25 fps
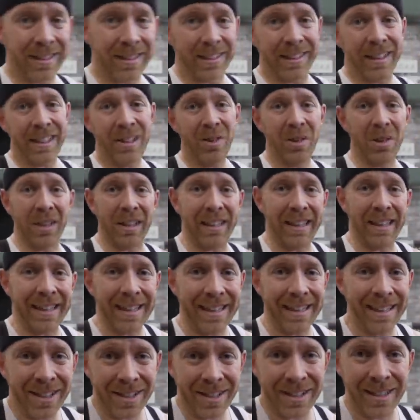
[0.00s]

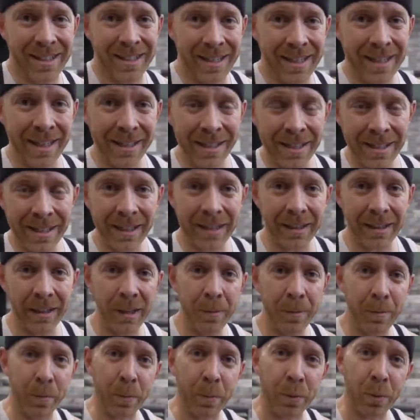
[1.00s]
literally a
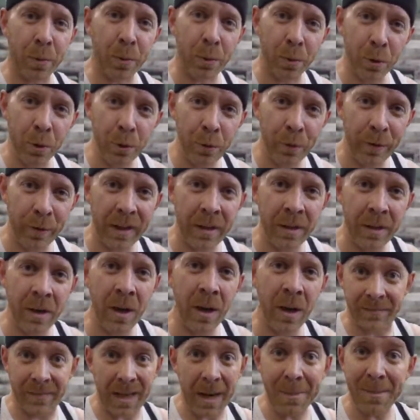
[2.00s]
statistically
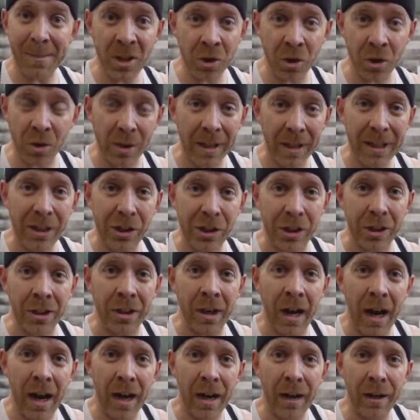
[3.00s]
proven demonstration
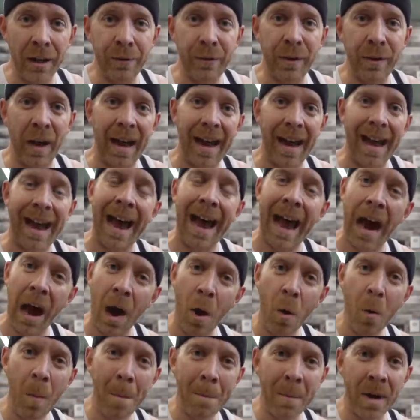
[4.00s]
of
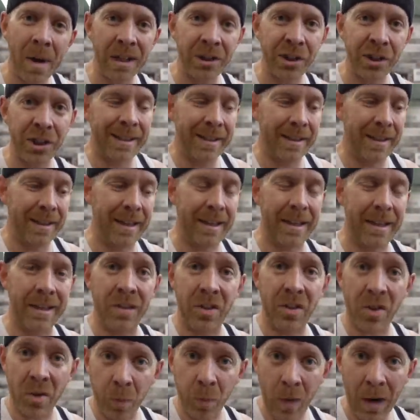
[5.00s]
how much the
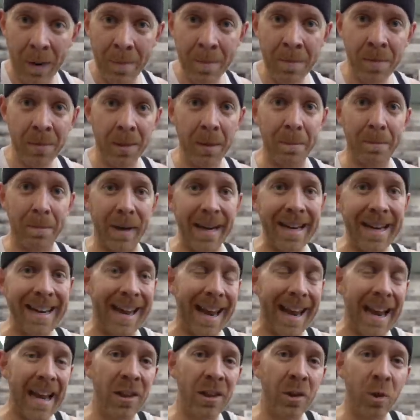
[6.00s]
swim, the
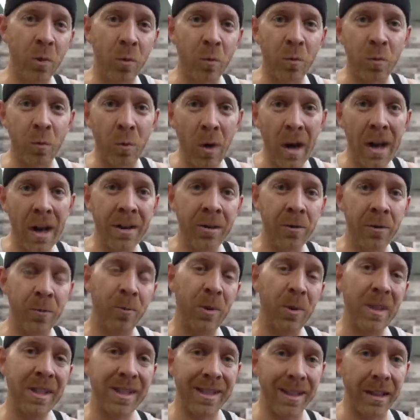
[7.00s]
bike, and the run
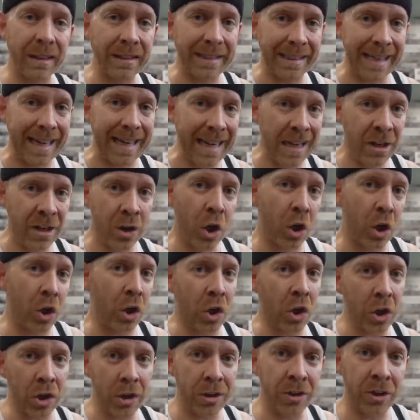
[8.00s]
result in
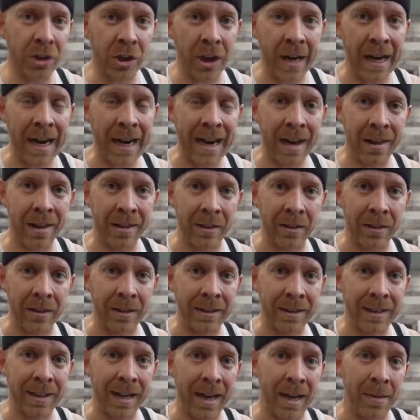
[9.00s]
good
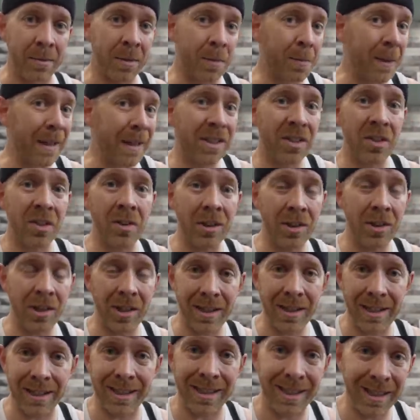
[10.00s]
triathlon times. But it's not
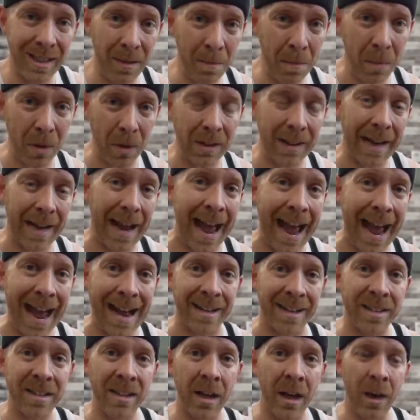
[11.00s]
just as simple
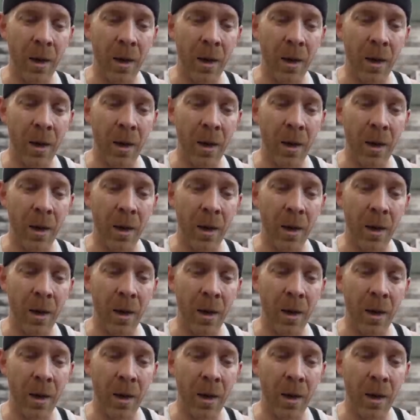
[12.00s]
as,